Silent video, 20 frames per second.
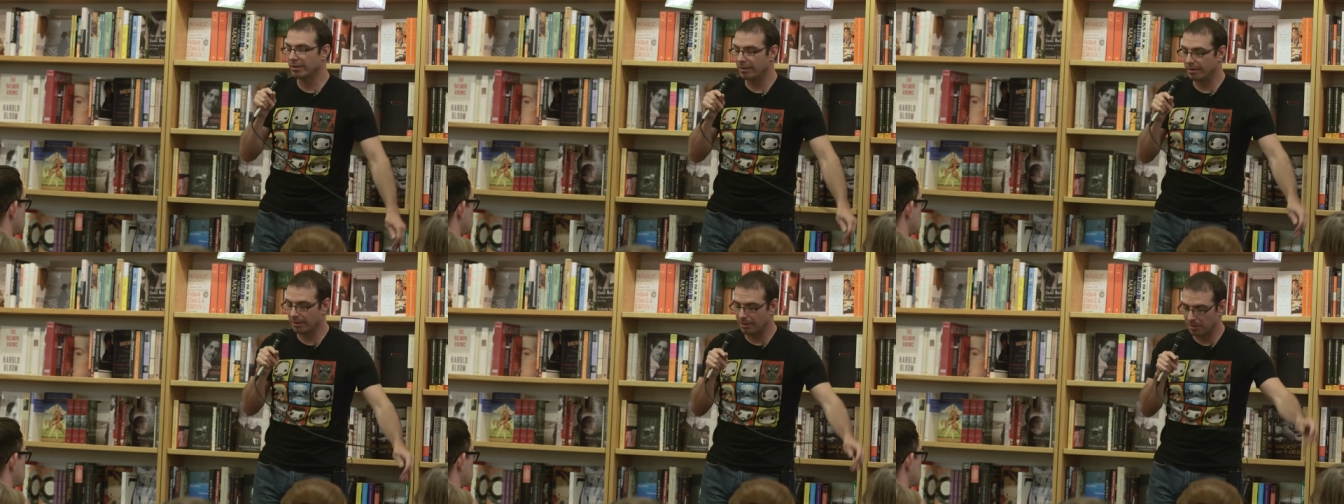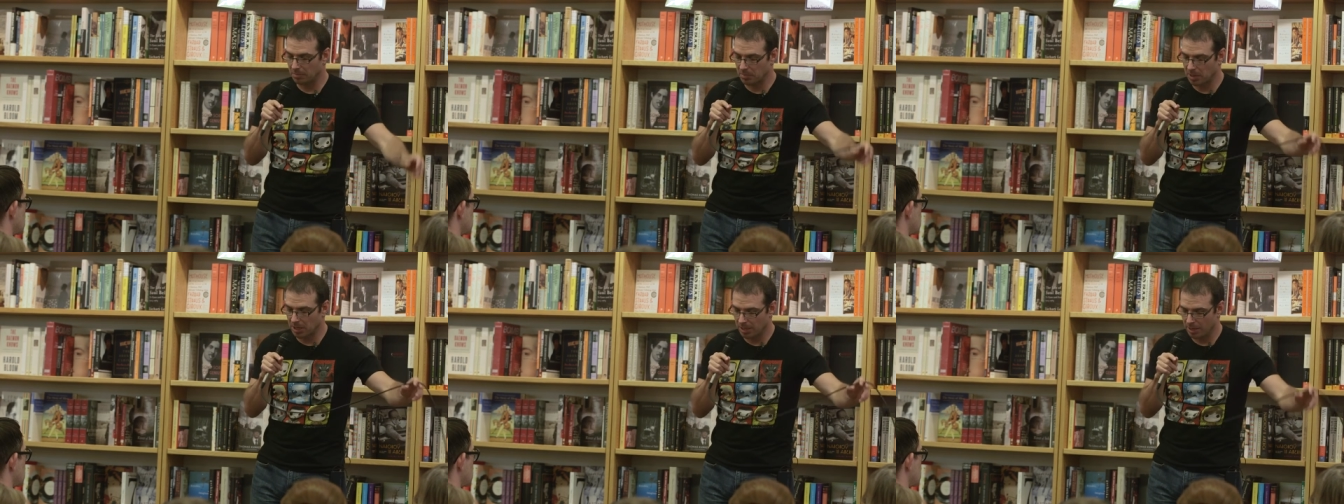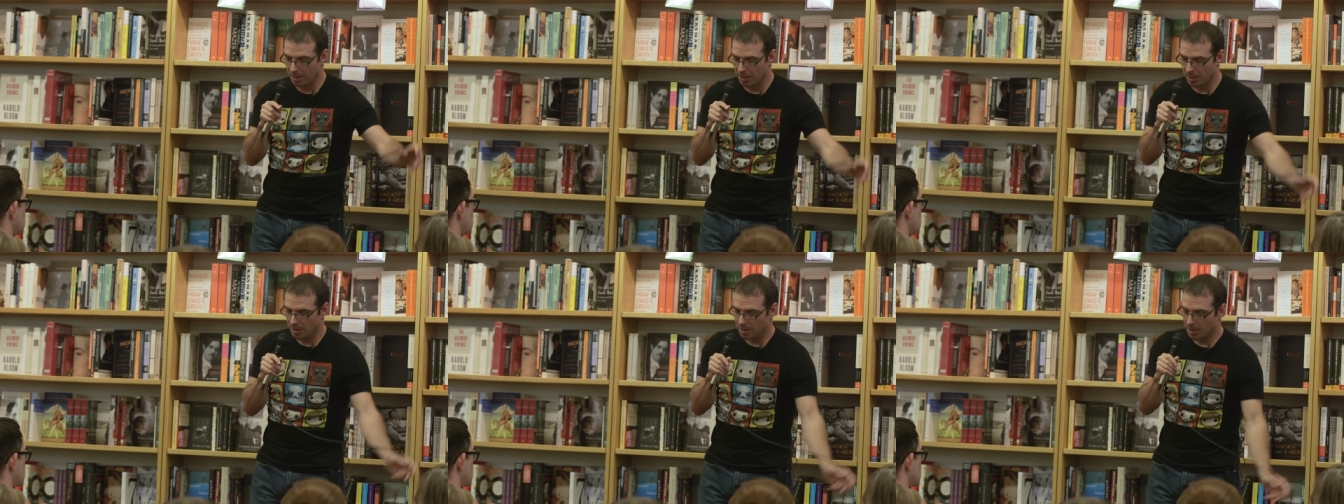Um,
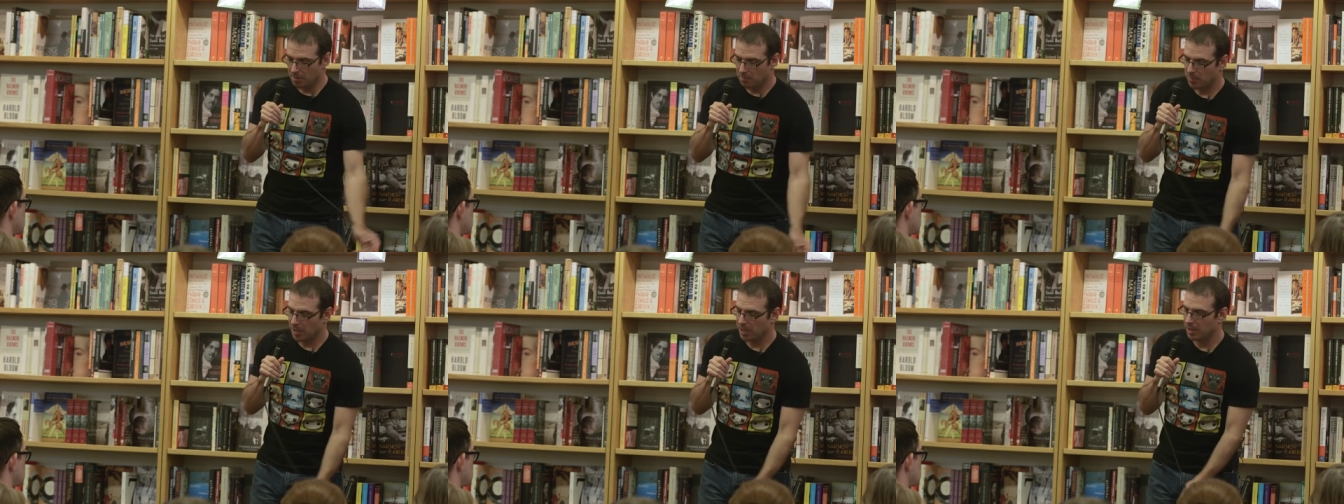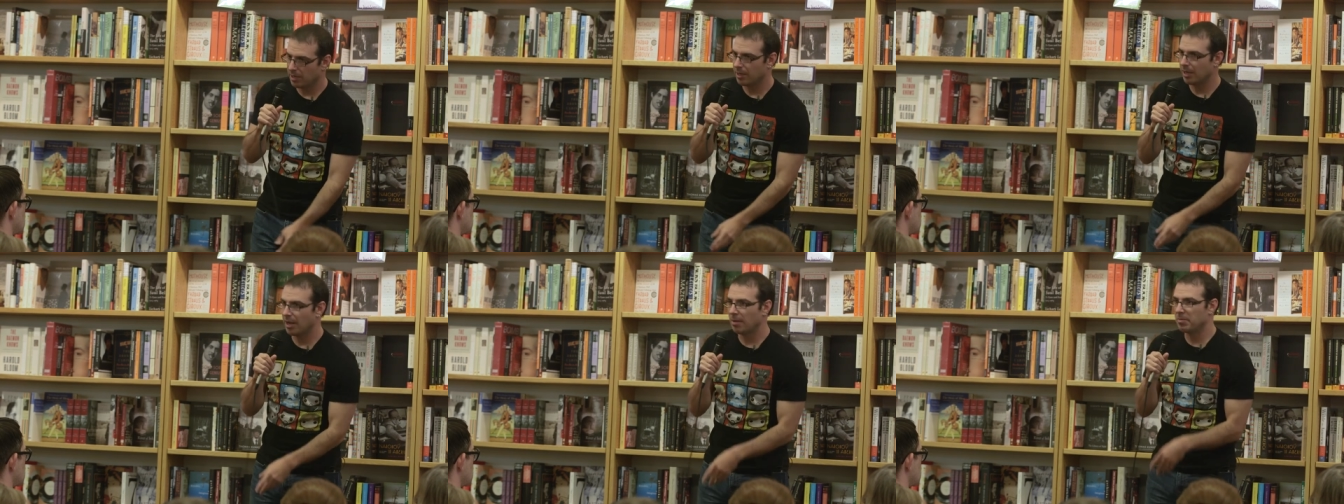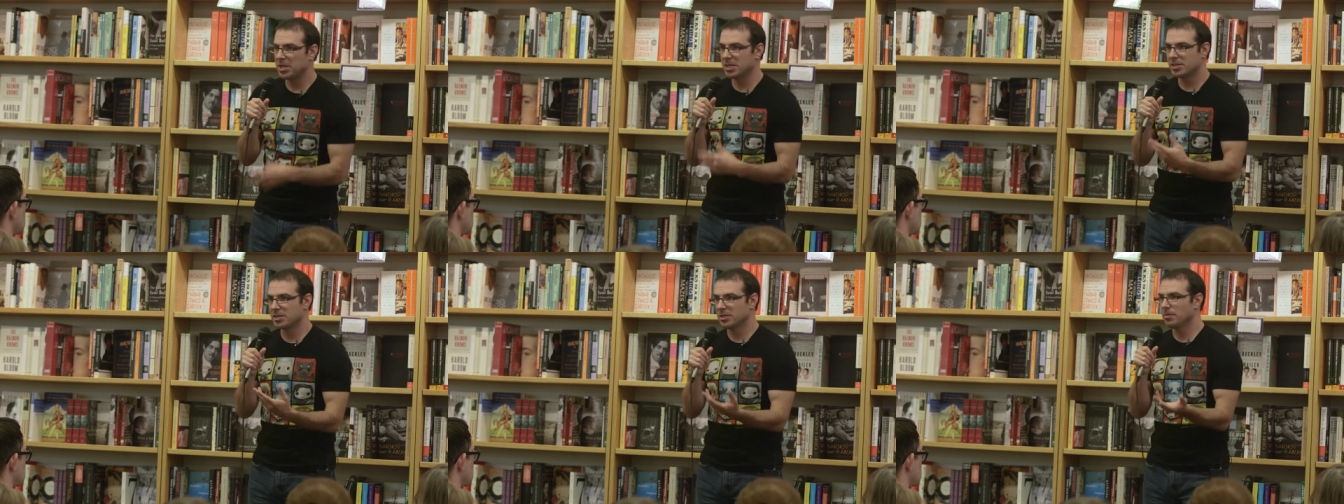but I
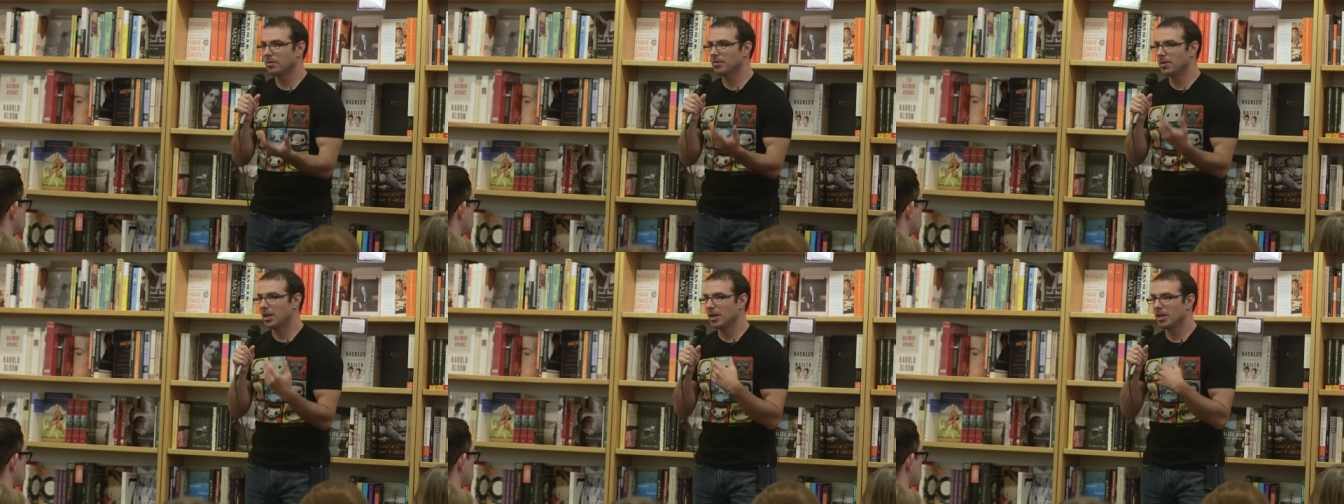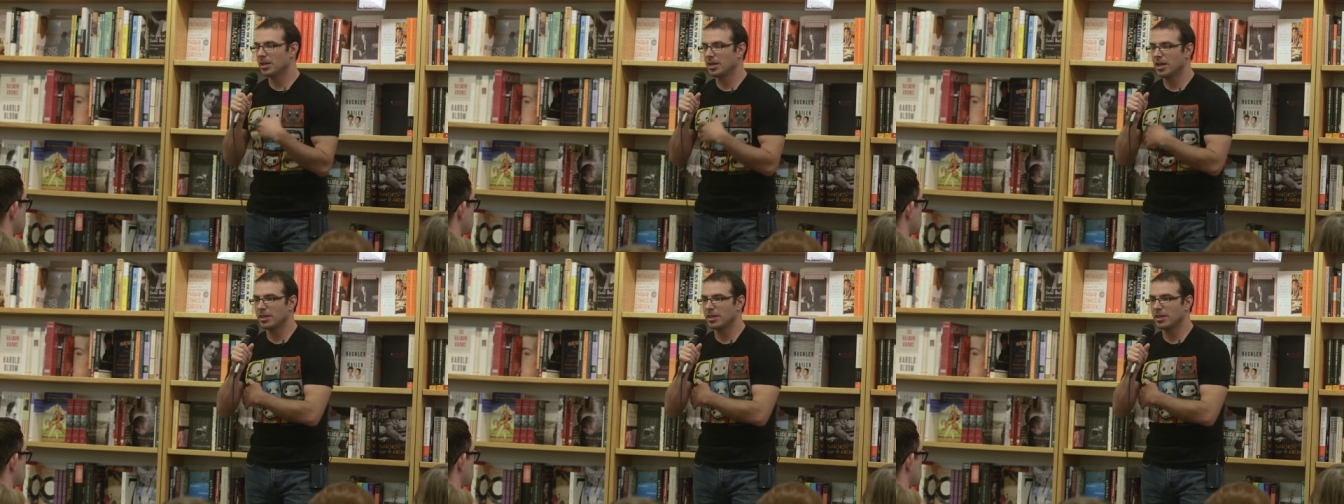mean, some I,